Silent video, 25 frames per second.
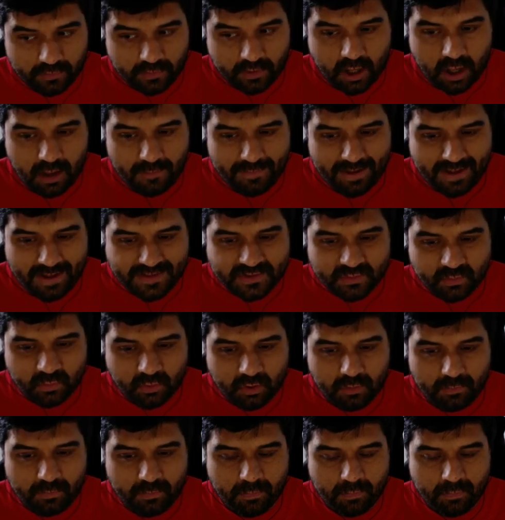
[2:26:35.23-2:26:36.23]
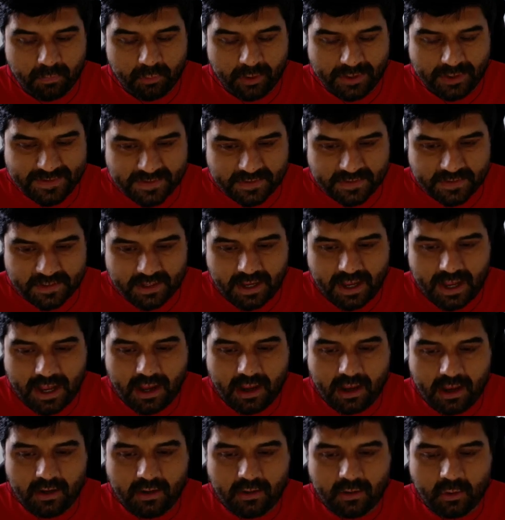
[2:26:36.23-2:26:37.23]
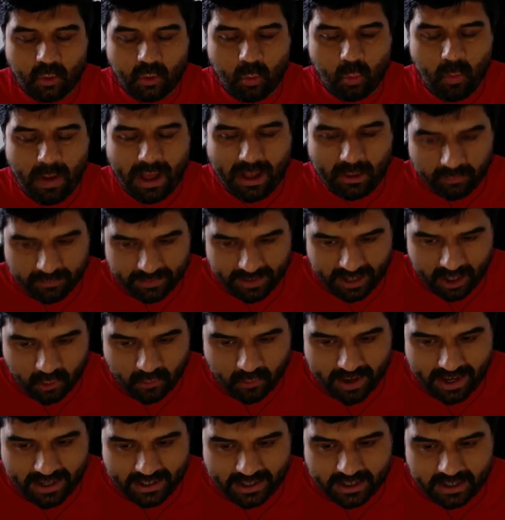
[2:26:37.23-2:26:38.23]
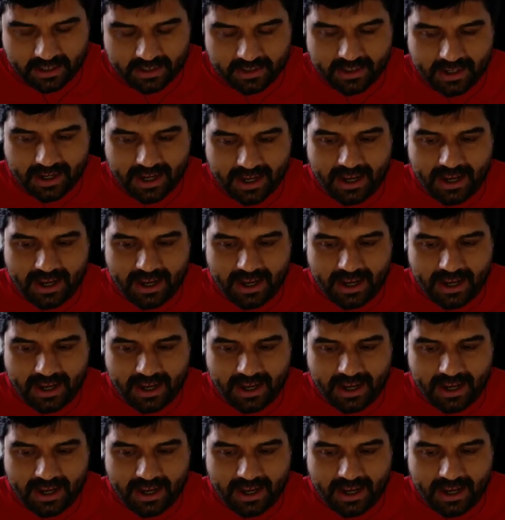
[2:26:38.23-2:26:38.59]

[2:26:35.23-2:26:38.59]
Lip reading: The combats were brisk and well narrated,